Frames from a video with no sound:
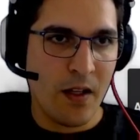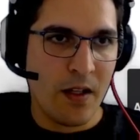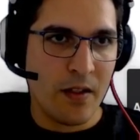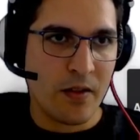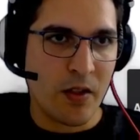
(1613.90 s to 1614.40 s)

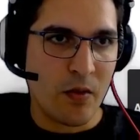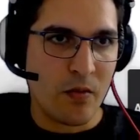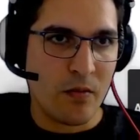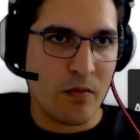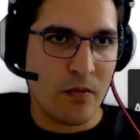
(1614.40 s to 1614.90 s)
So
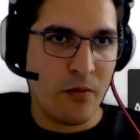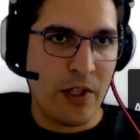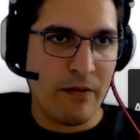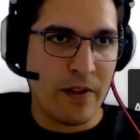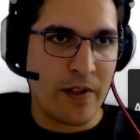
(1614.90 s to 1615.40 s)
when
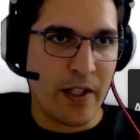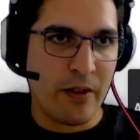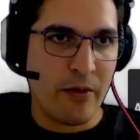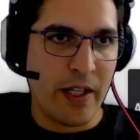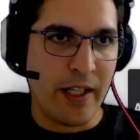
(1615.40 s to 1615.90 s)
we say
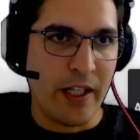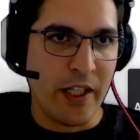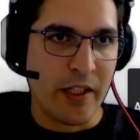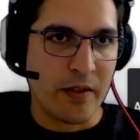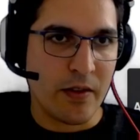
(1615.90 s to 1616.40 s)
Ray
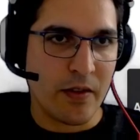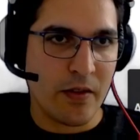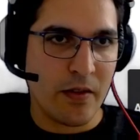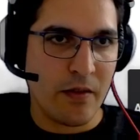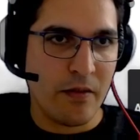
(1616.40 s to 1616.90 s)
init,
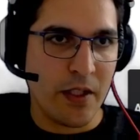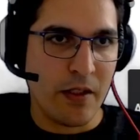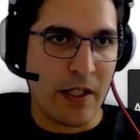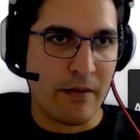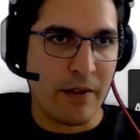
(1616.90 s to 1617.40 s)

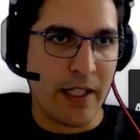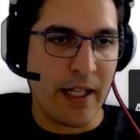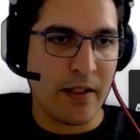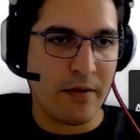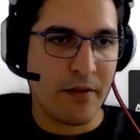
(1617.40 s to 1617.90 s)
we can
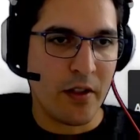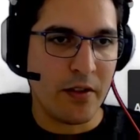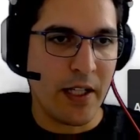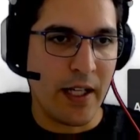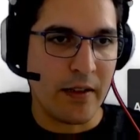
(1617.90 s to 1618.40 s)
define
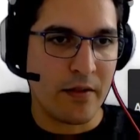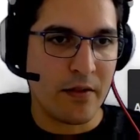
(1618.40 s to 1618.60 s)
that.